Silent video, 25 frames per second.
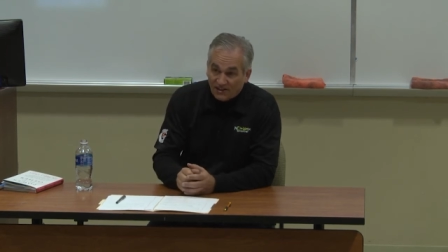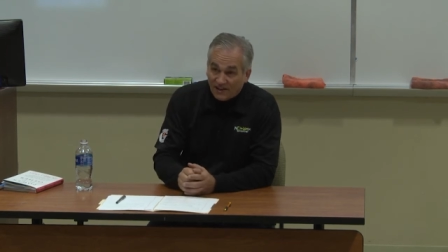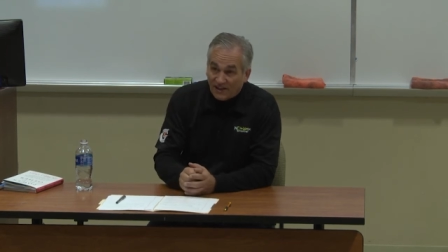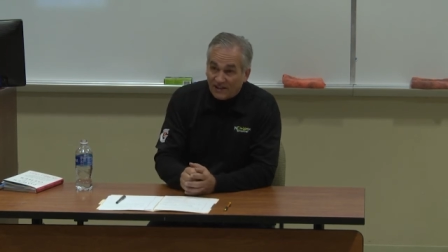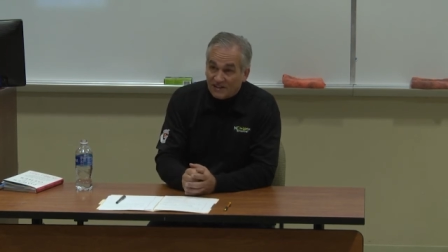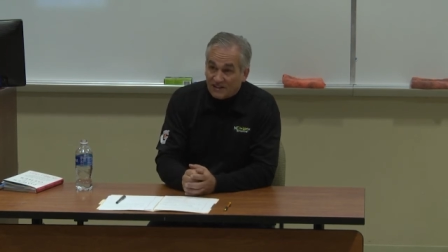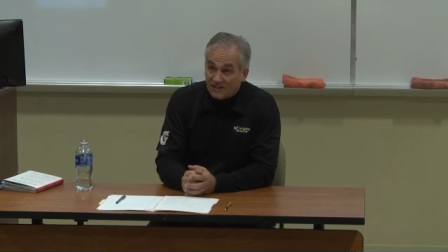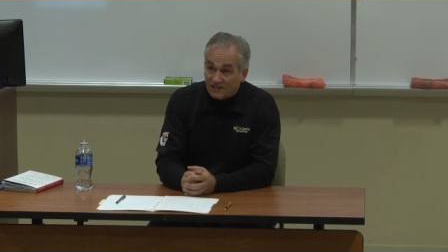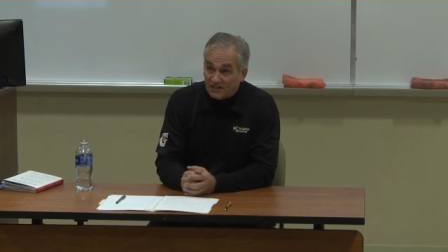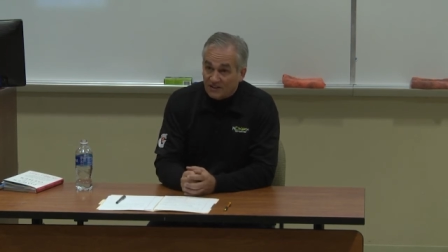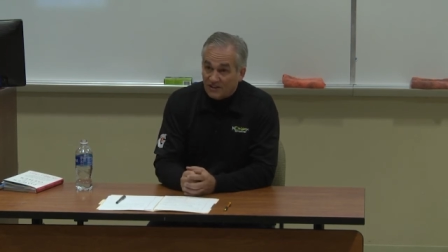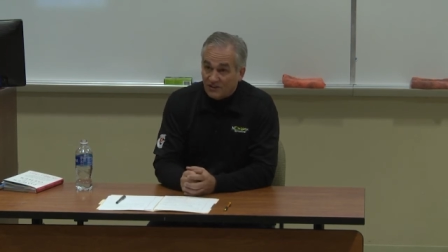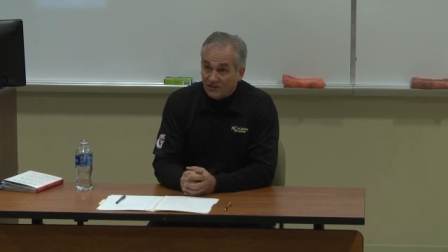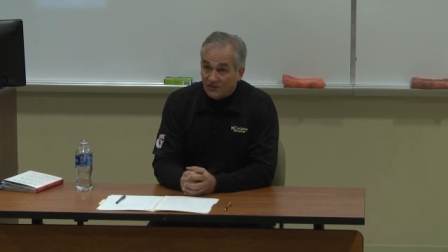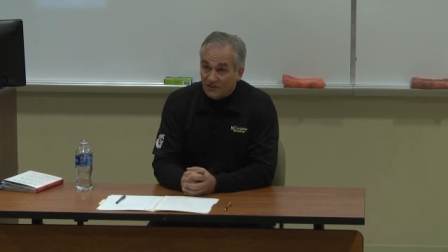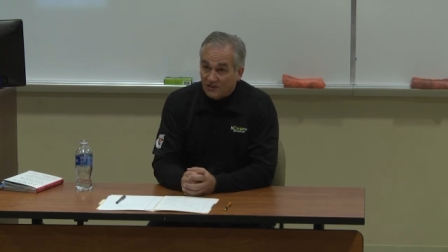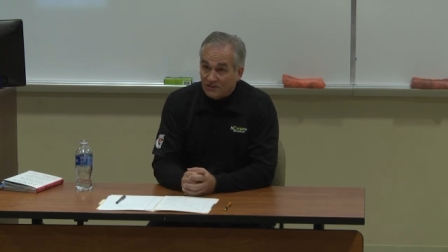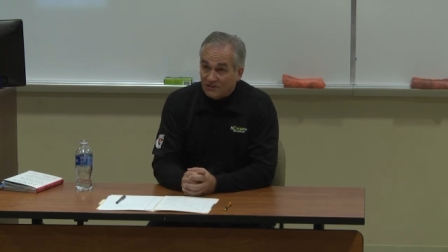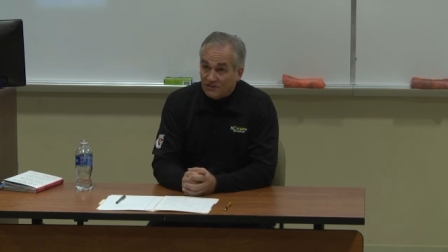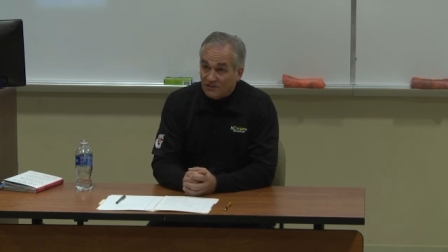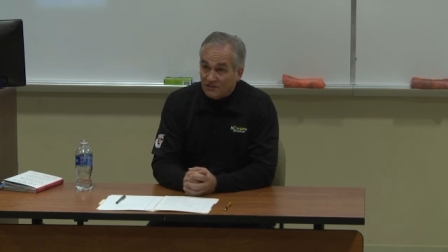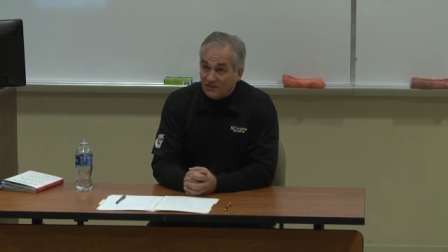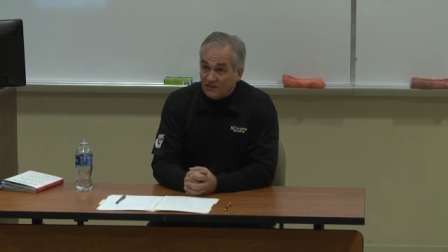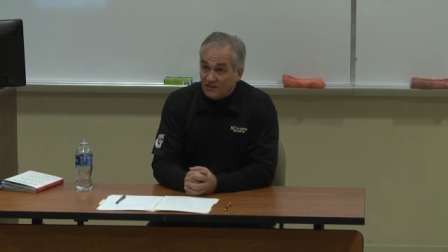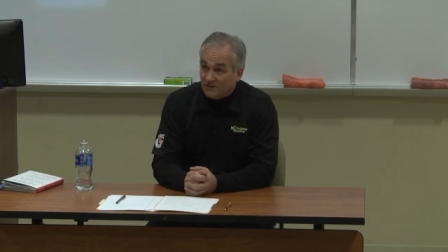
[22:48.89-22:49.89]
lending deal
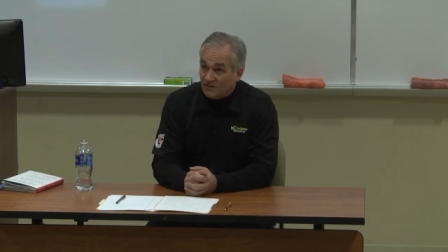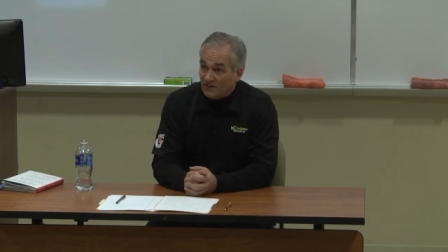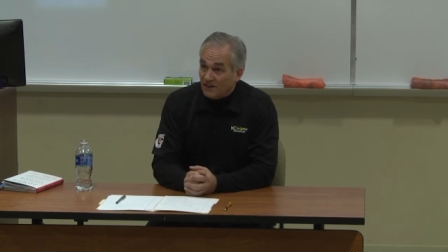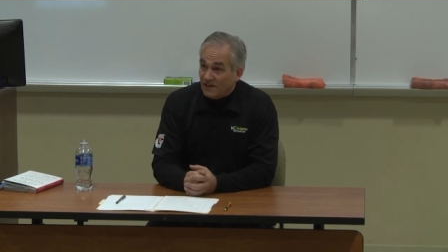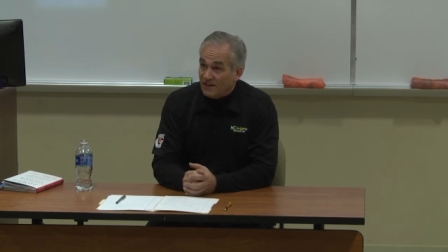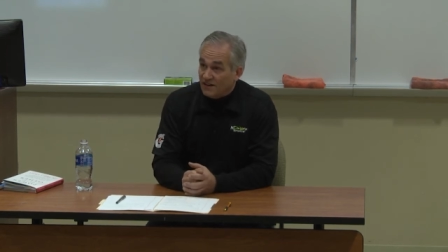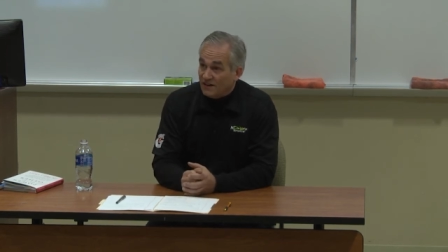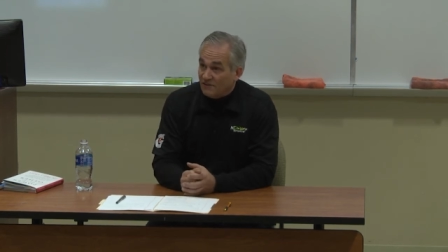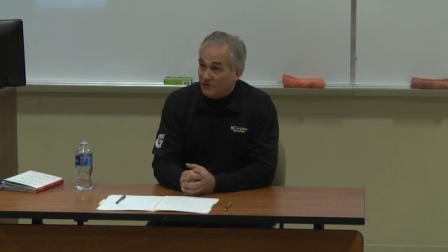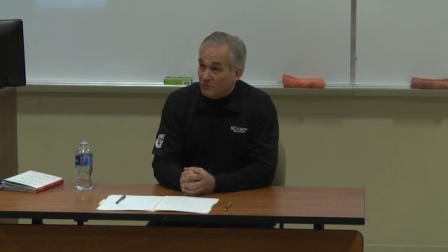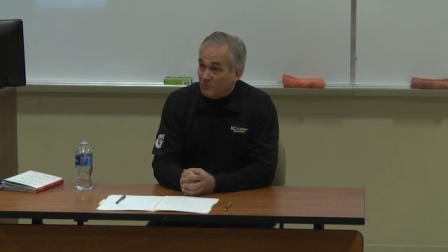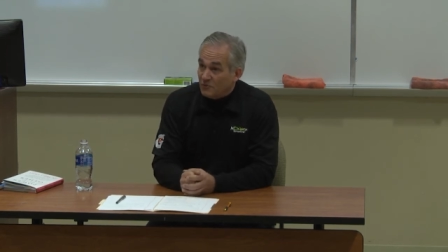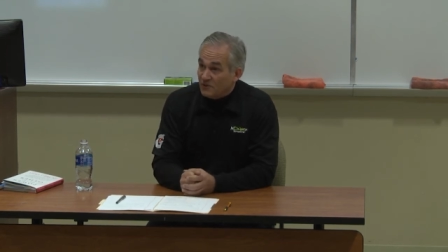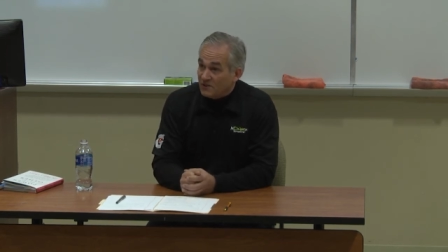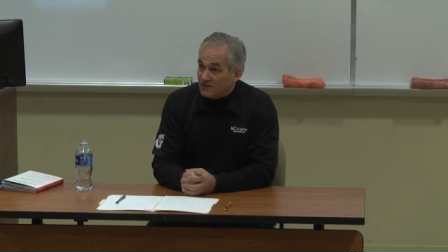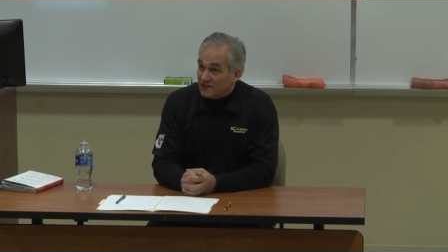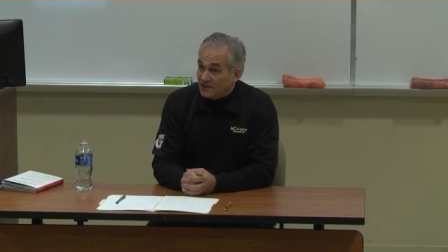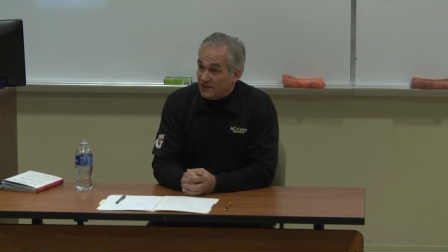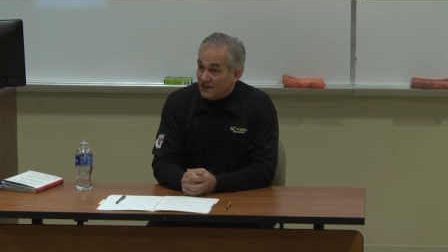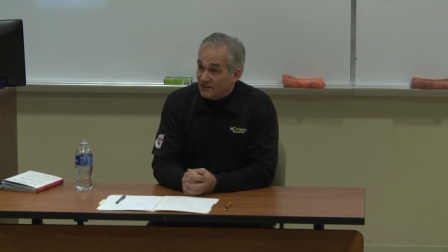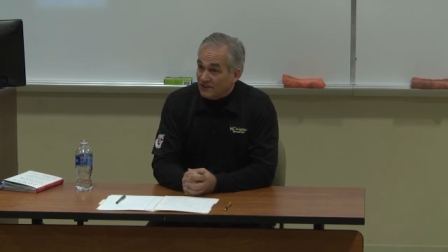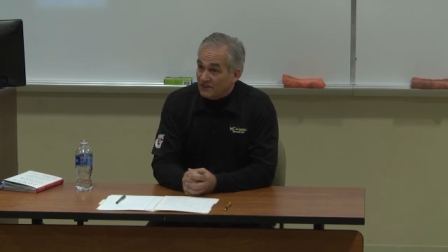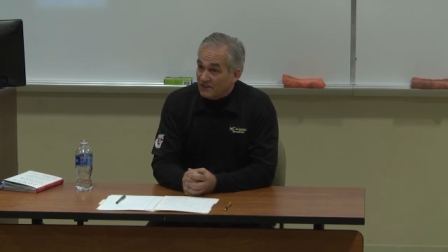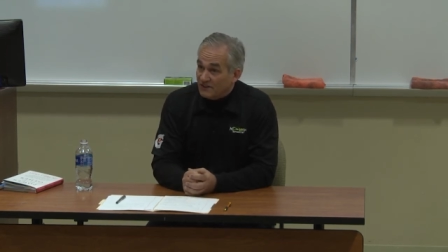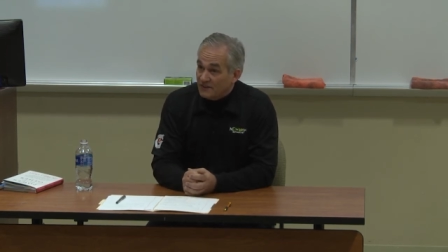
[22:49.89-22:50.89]
that, that they had ever put
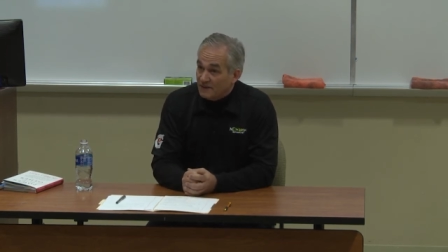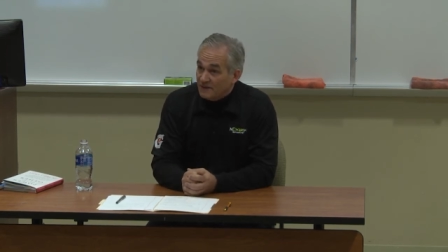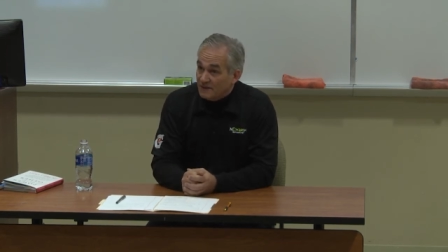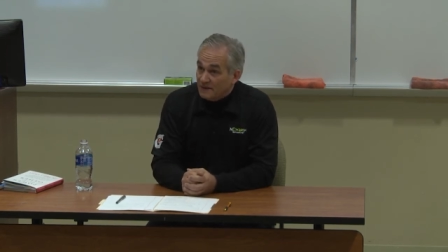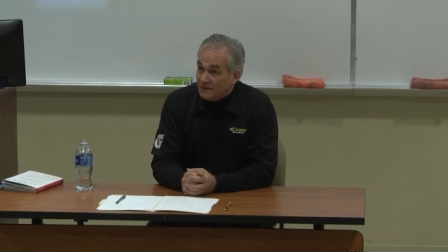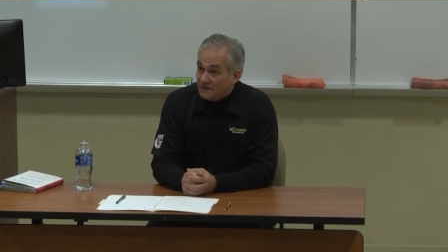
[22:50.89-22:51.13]
together.